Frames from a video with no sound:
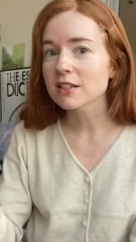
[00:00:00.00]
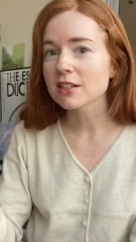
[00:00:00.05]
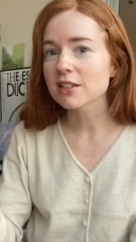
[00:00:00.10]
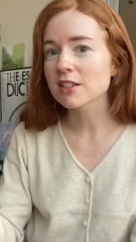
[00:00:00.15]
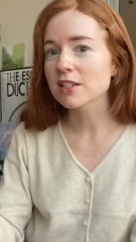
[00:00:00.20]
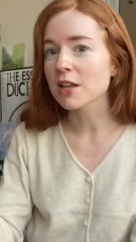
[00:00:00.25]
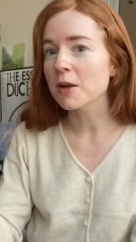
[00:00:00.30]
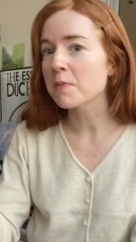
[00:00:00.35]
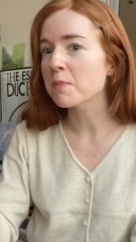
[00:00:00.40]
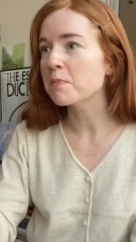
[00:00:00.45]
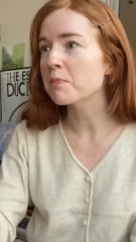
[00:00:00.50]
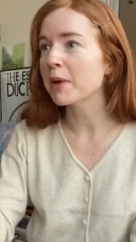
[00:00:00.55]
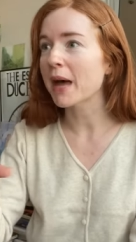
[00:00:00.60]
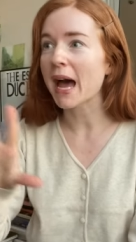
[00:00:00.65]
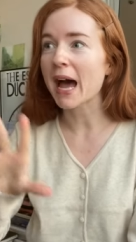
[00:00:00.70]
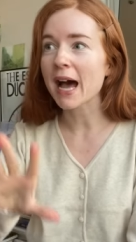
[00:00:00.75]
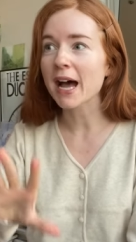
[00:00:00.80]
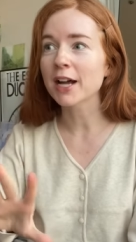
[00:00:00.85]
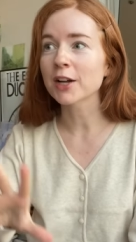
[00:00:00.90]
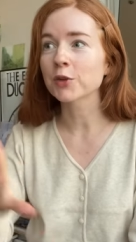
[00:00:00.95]
some
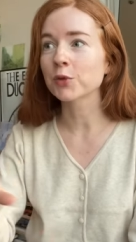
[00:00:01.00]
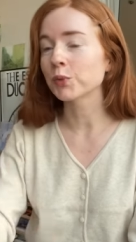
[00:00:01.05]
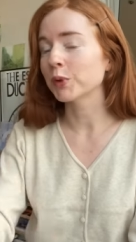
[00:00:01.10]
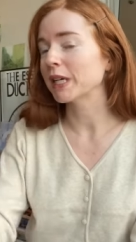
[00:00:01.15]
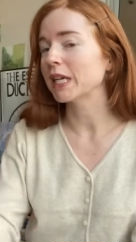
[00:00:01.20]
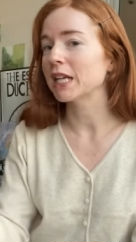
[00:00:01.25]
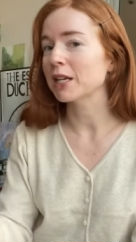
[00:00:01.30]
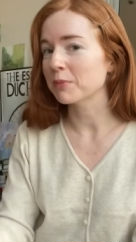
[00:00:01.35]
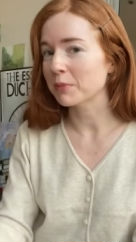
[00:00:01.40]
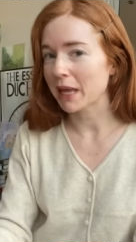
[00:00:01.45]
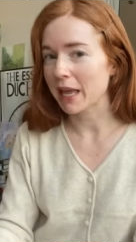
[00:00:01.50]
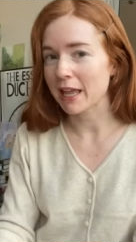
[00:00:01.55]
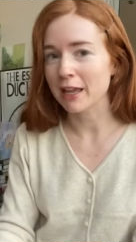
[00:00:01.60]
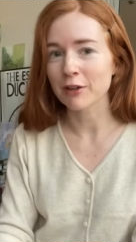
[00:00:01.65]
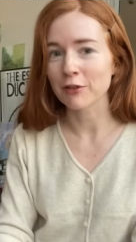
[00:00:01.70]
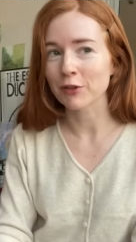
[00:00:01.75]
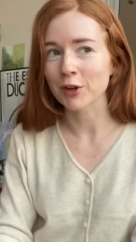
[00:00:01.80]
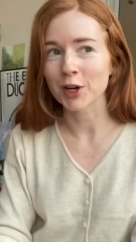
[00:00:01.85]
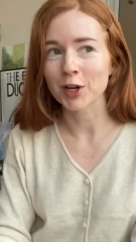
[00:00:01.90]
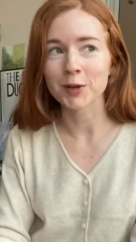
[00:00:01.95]
bad reading
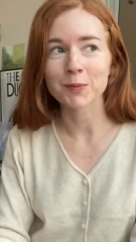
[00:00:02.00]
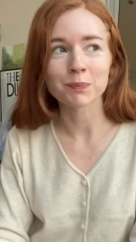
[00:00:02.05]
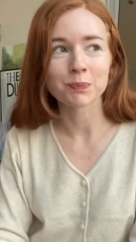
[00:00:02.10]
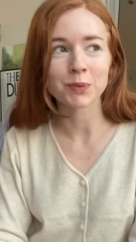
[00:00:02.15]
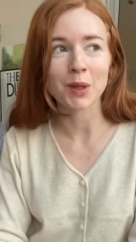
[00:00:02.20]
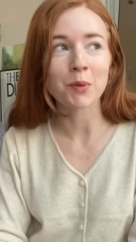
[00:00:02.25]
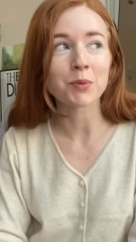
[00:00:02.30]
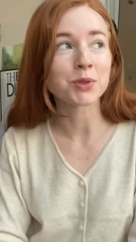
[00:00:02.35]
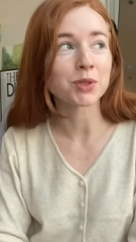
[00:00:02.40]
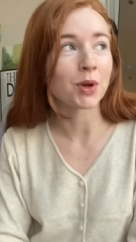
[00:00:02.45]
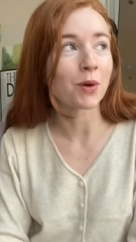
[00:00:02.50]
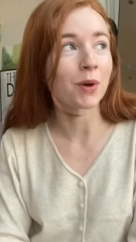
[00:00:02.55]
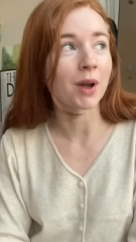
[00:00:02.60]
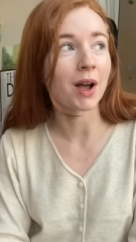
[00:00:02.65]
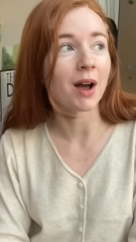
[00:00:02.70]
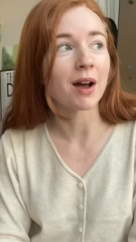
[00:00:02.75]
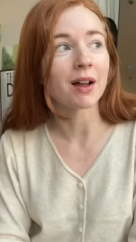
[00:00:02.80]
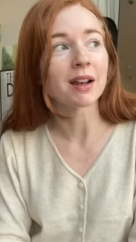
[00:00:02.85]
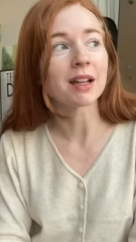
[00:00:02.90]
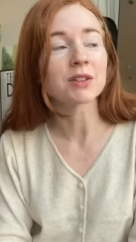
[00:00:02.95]
behavior that was going on.